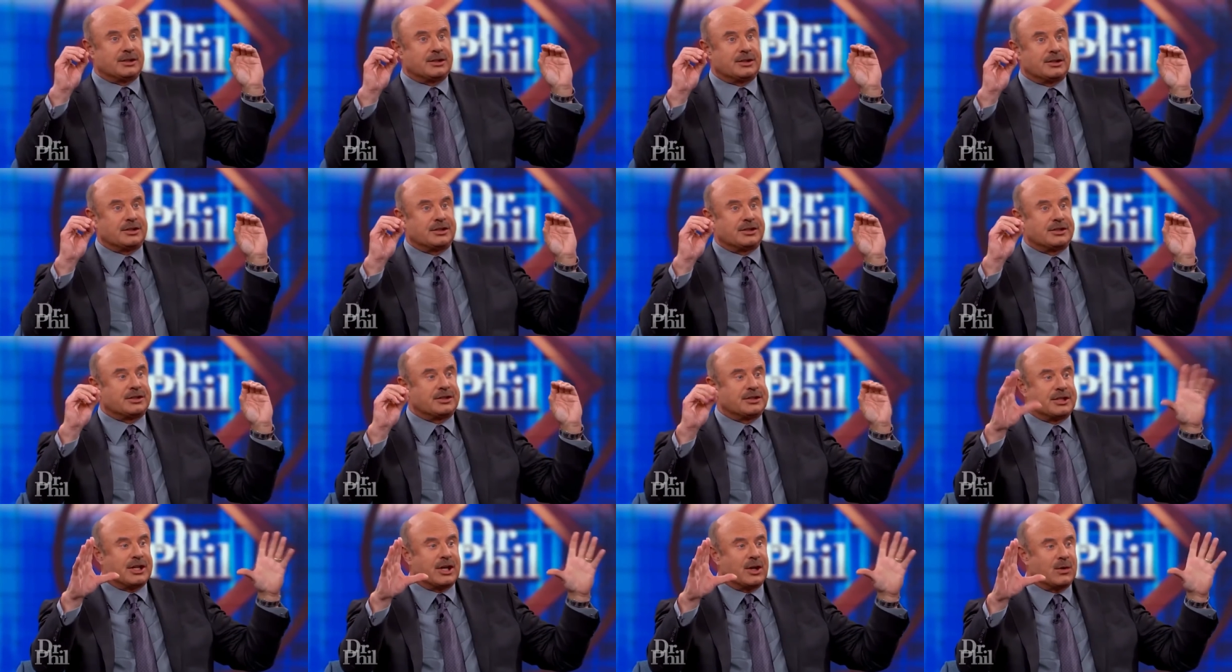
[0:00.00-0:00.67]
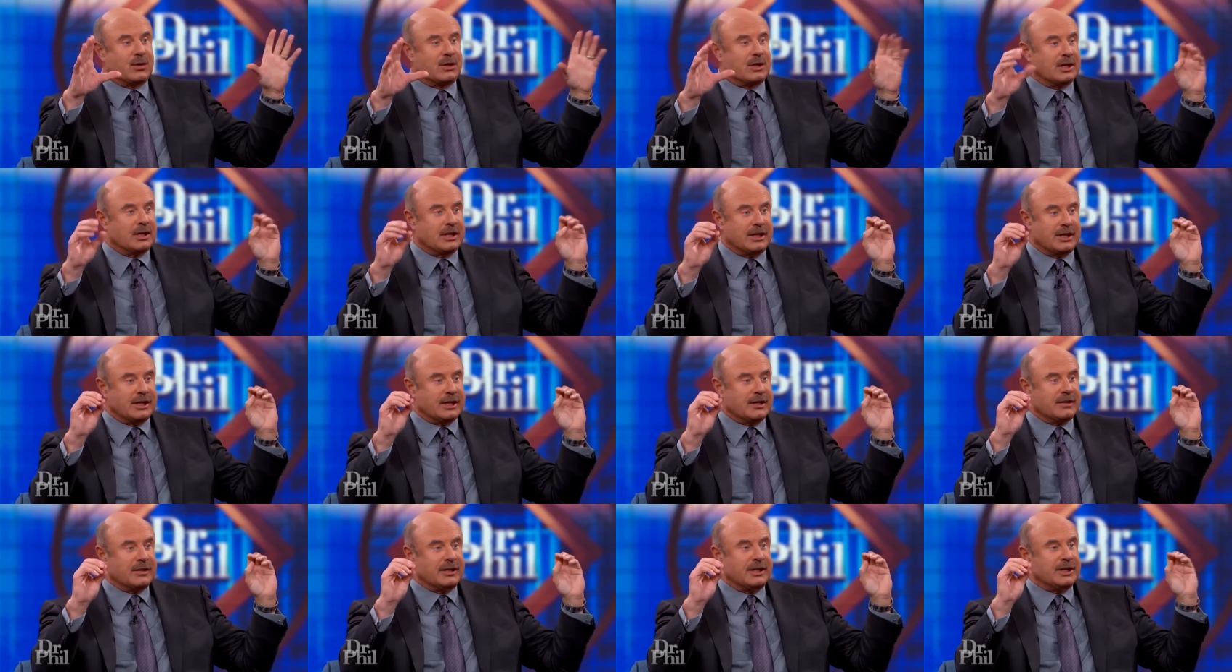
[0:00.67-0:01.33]
to a horrible
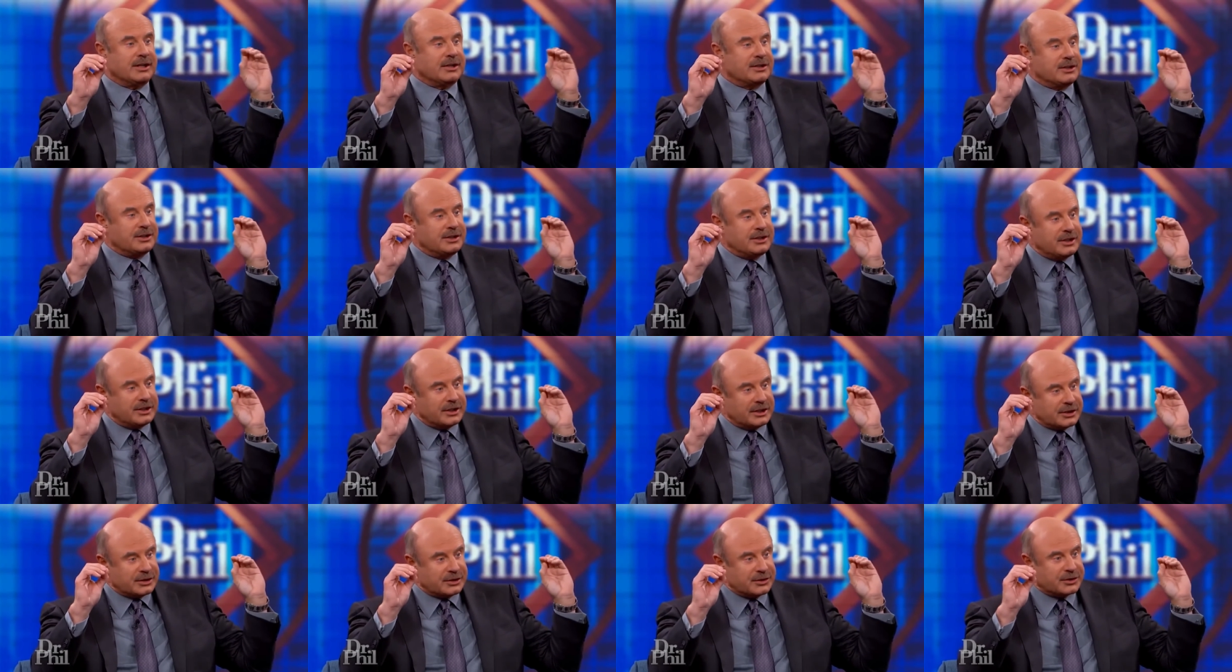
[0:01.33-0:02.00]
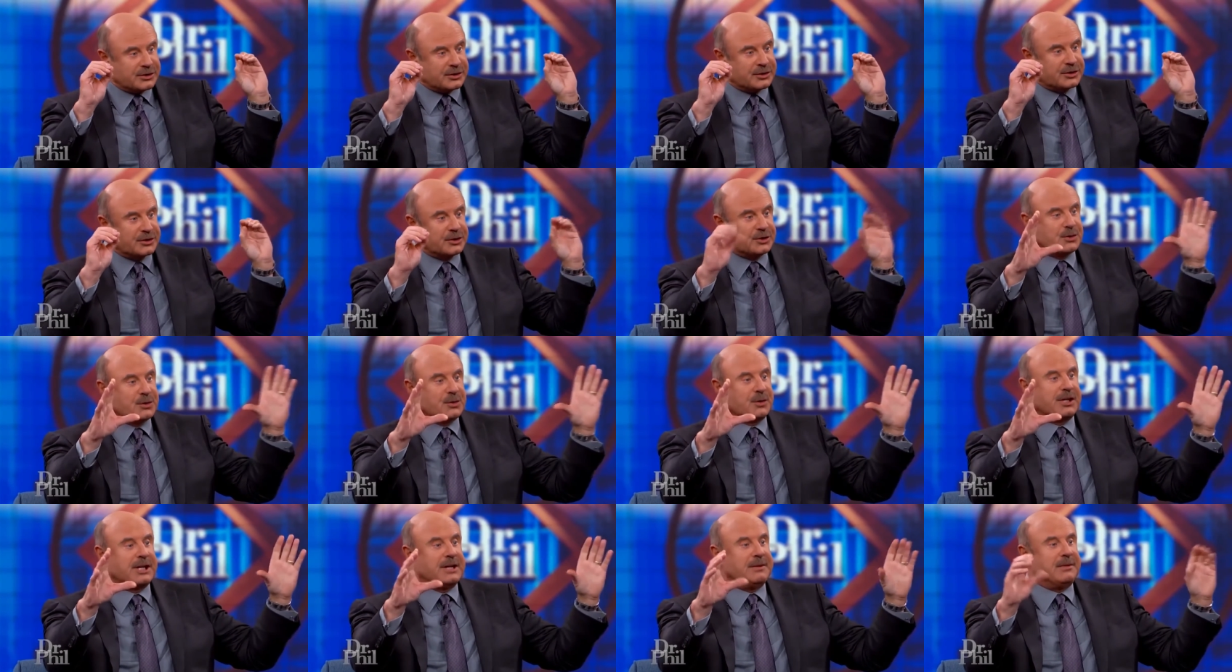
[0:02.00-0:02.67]
online scam. Phil
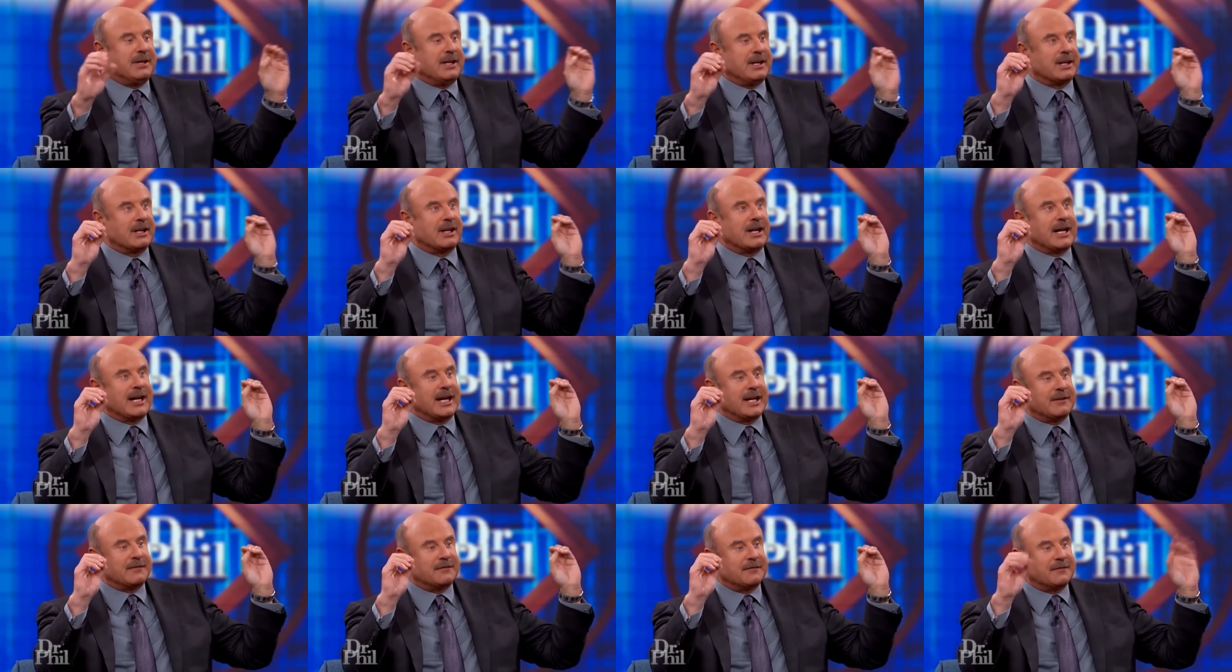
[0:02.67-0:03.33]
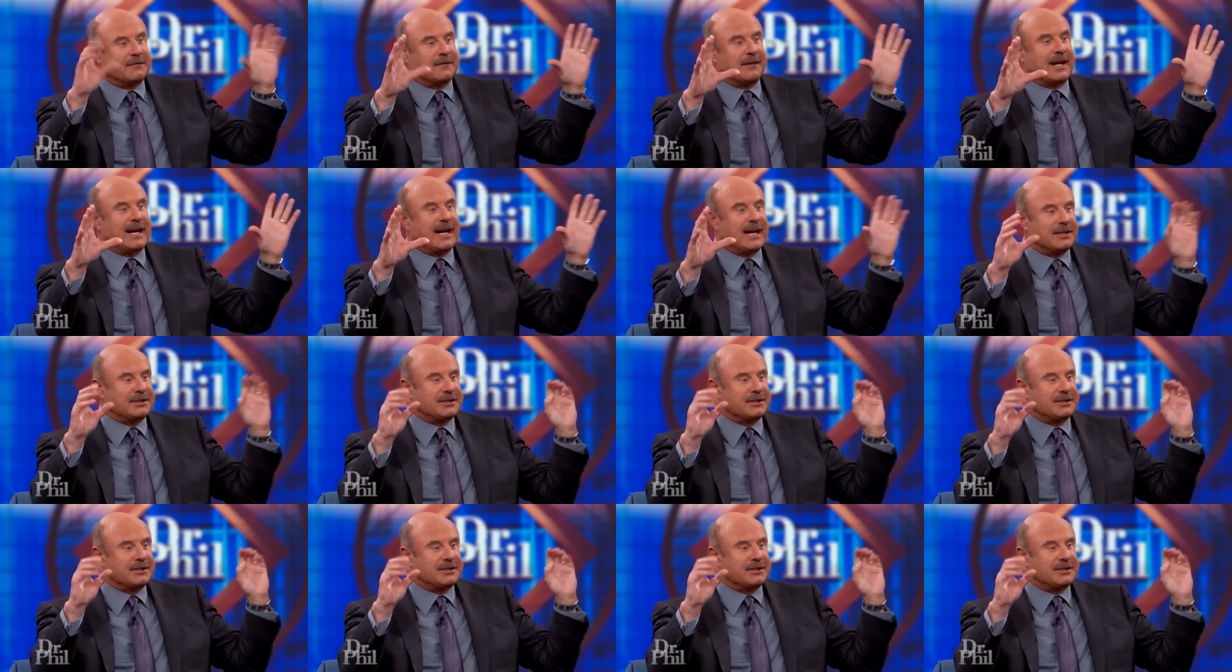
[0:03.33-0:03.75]
confirmed to Carla and her